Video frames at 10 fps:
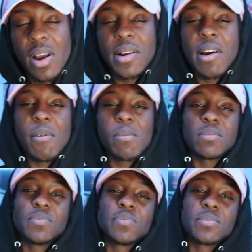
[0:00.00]
I know,
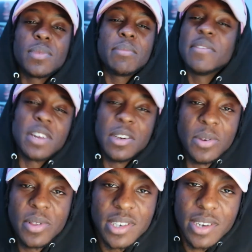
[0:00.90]
I'm never gonna
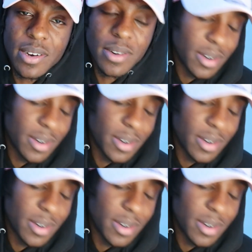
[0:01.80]
do this again,